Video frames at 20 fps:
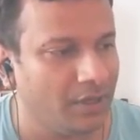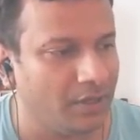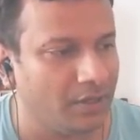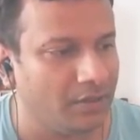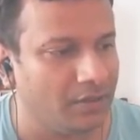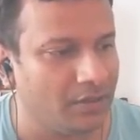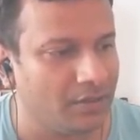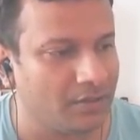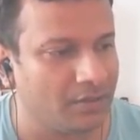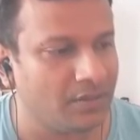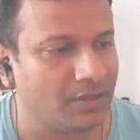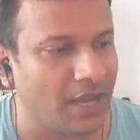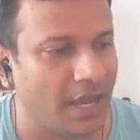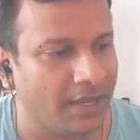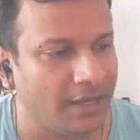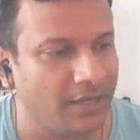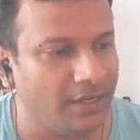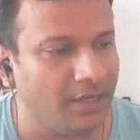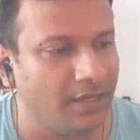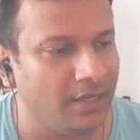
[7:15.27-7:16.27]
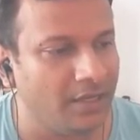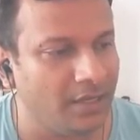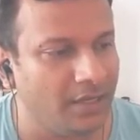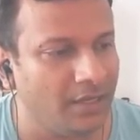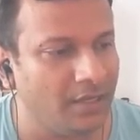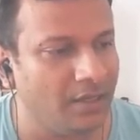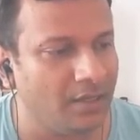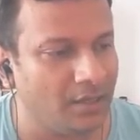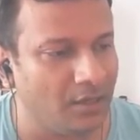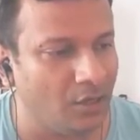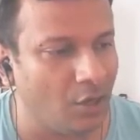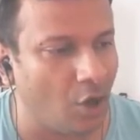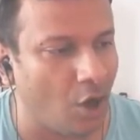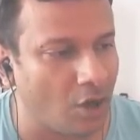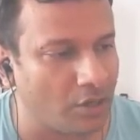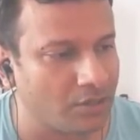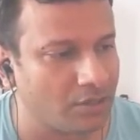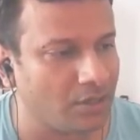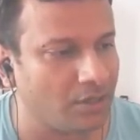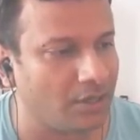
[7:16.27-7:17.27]
this tiny
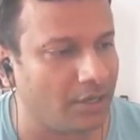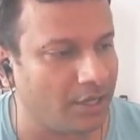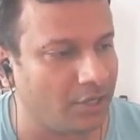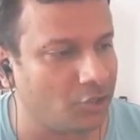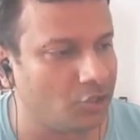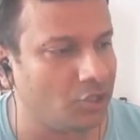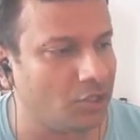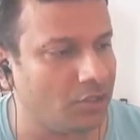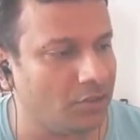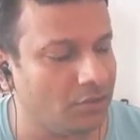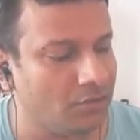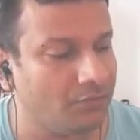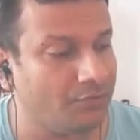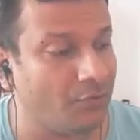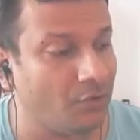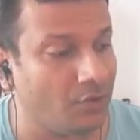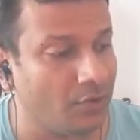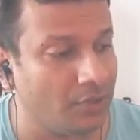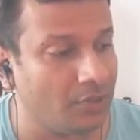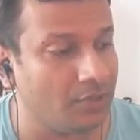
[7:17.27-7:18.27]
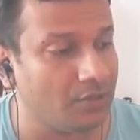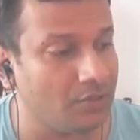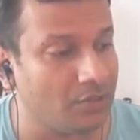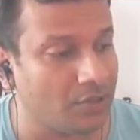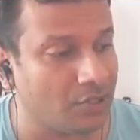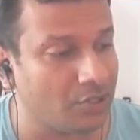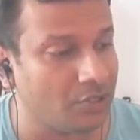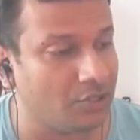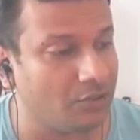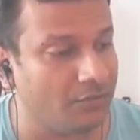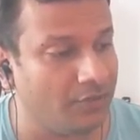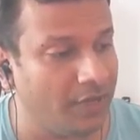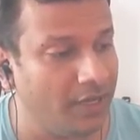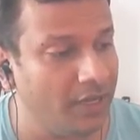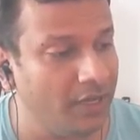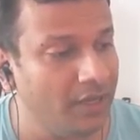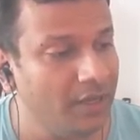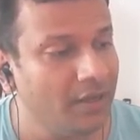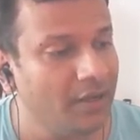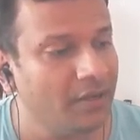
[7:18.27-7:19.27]
loss correction for in such a
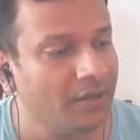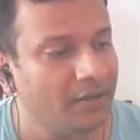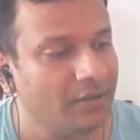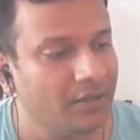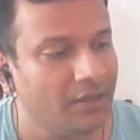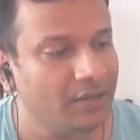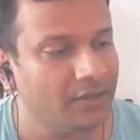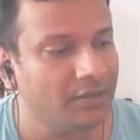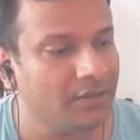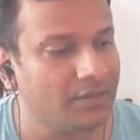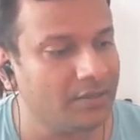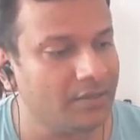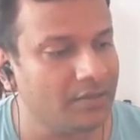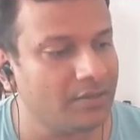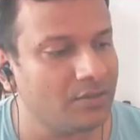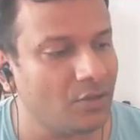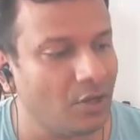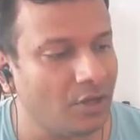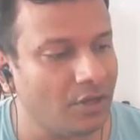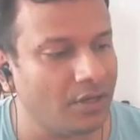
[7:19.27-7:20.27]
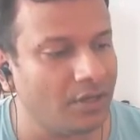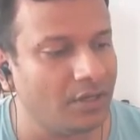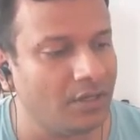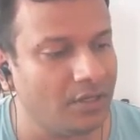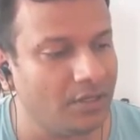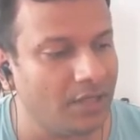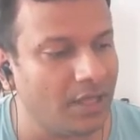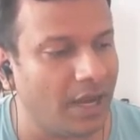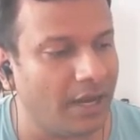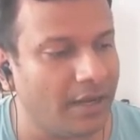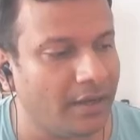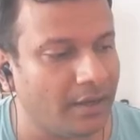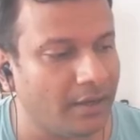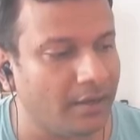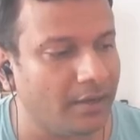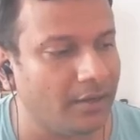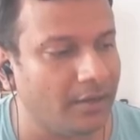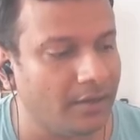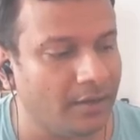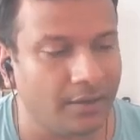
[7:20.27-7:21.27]
way that this is not really that
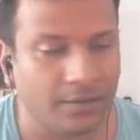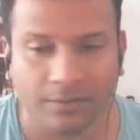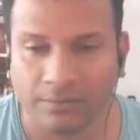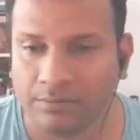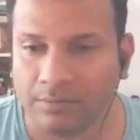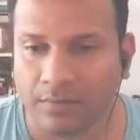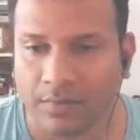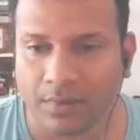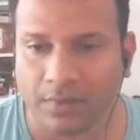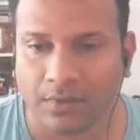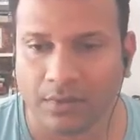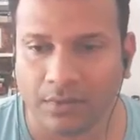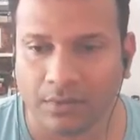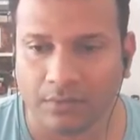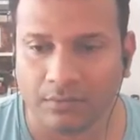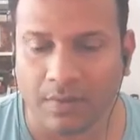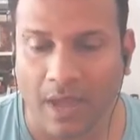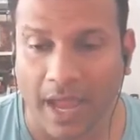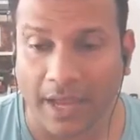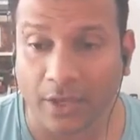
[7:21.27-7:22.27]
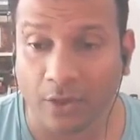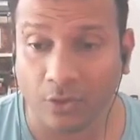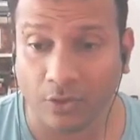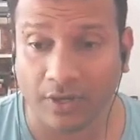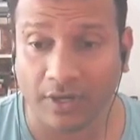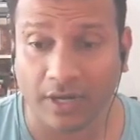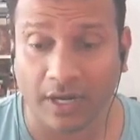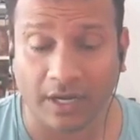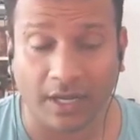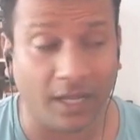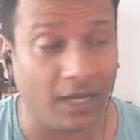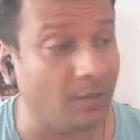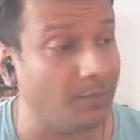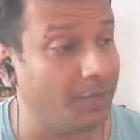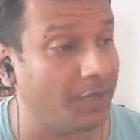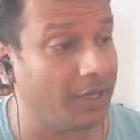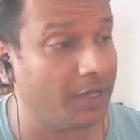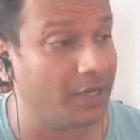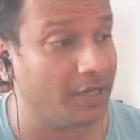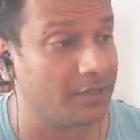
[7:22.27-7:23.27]
accurate at
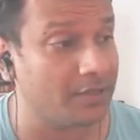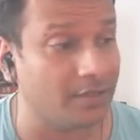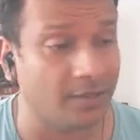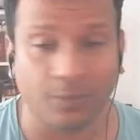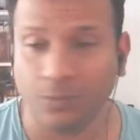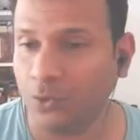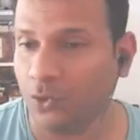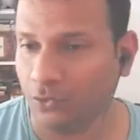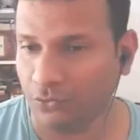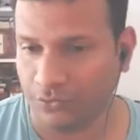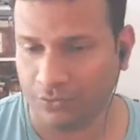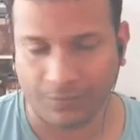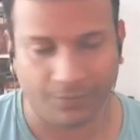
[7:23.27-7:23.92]
helping us improve.